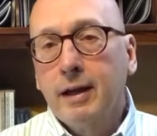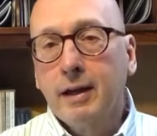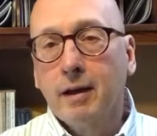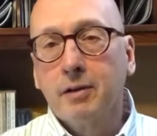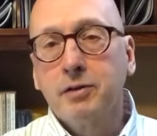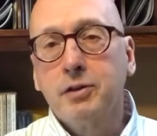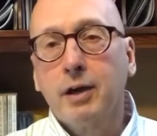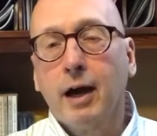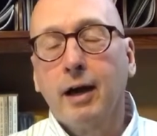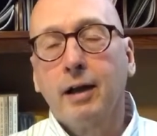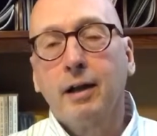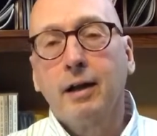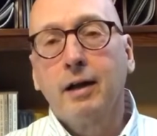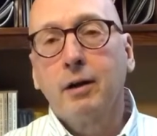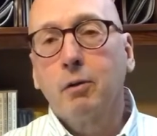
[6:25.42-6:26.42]
You know, as
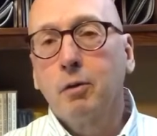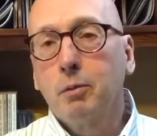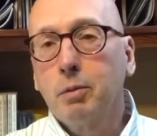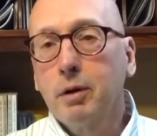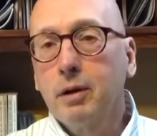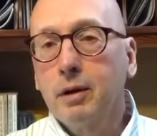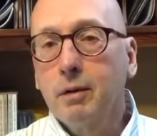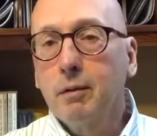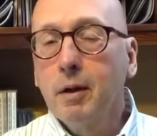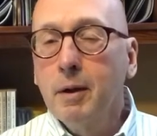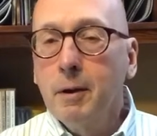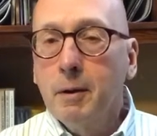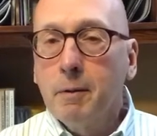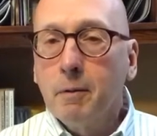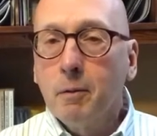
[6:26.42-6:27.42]
John Locke would put it,
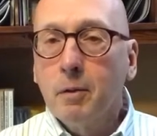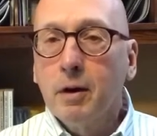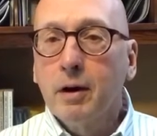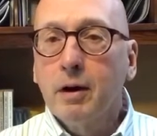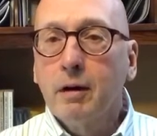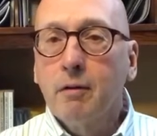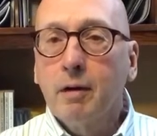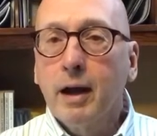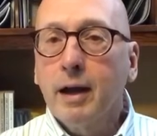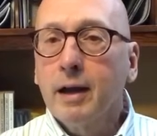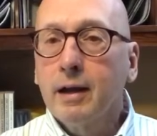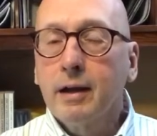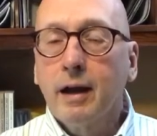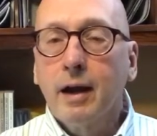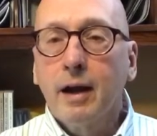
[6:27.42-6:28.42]
we're
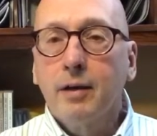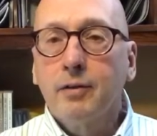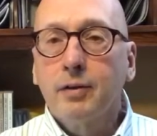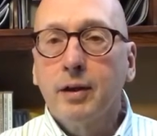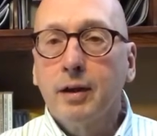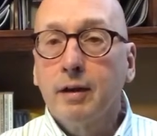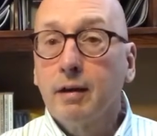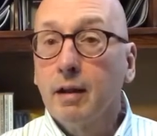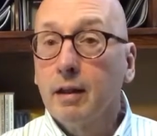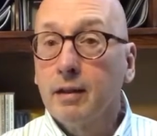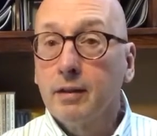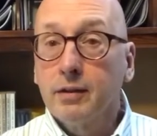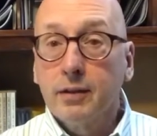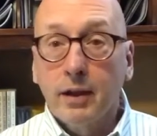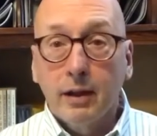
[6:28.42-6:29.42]
recognizing
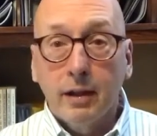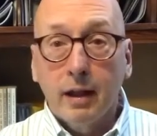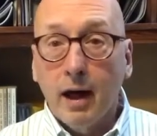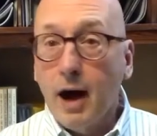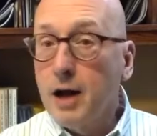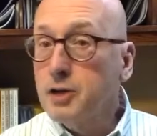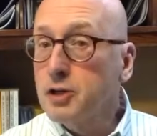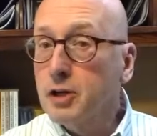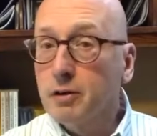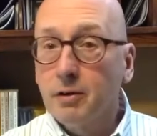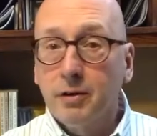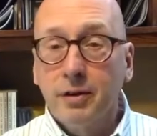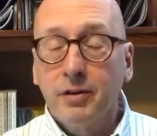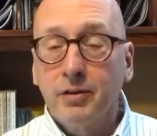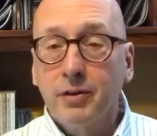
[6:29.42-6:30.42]
the
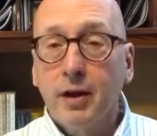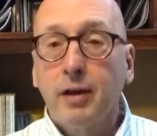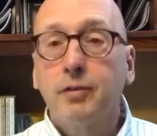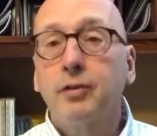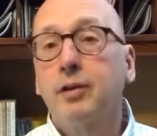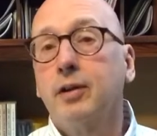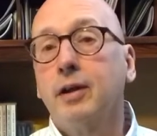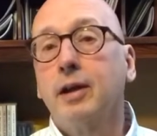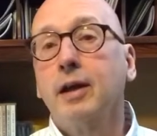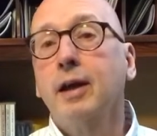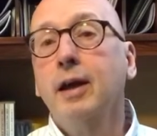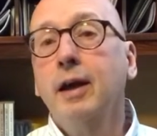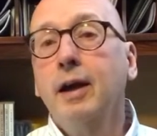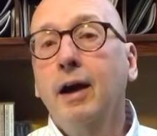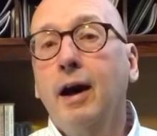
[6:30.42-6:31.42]
logical necessity
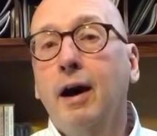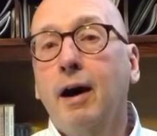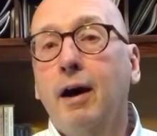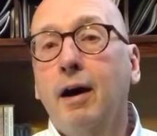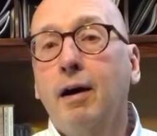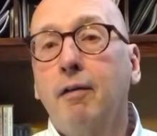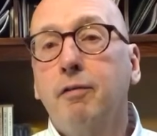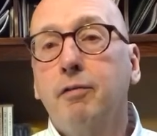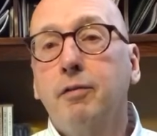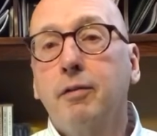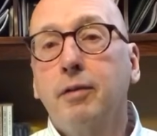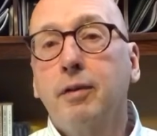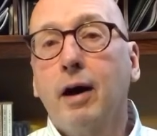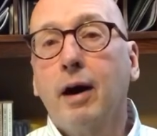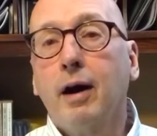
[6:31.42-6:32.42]
of
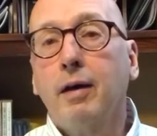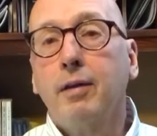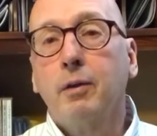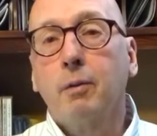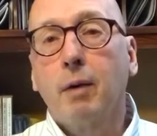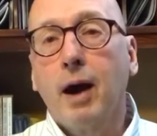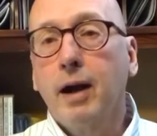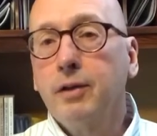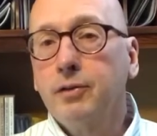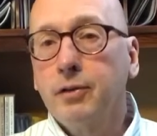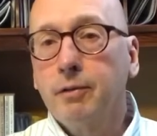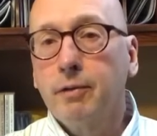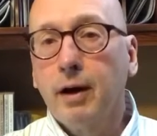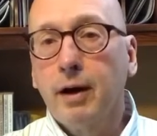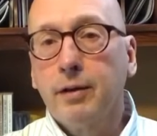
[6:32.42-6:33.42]
the
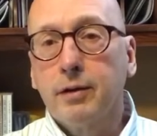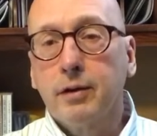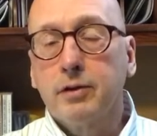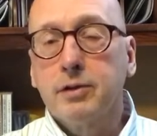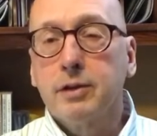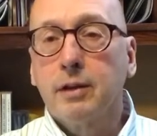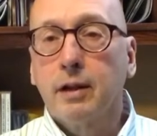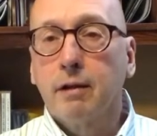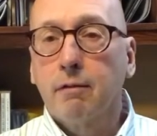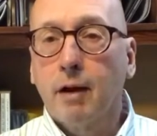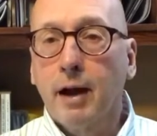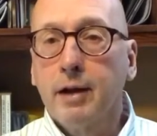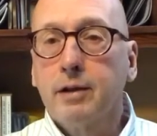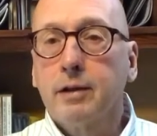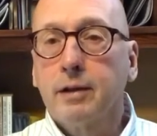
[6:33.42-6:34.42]
rights of others, the
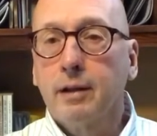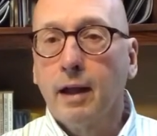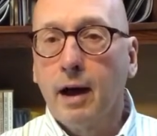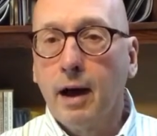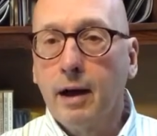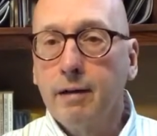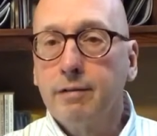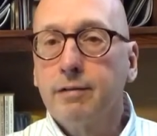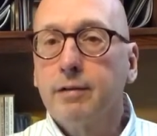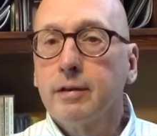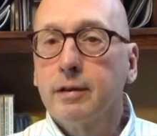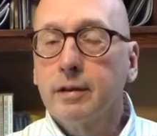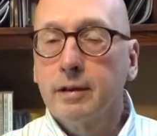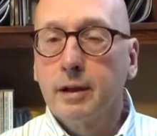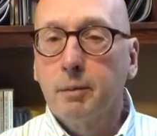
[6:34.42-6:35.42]
right to life,
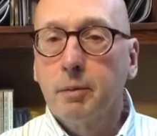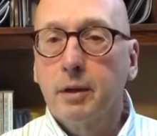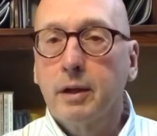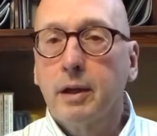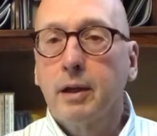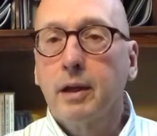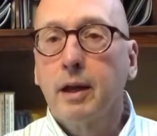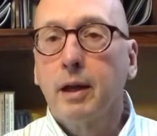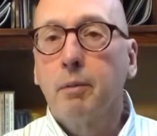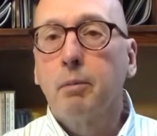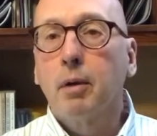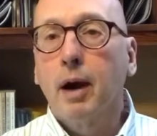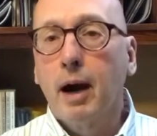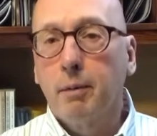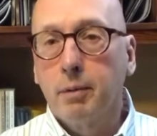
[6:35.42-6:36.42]
liberty,
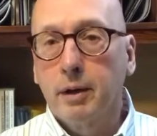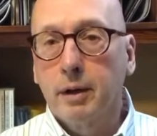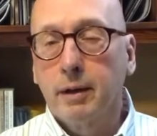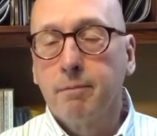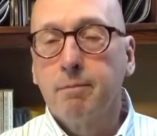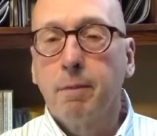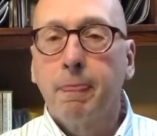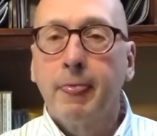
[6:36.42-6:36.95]
and property.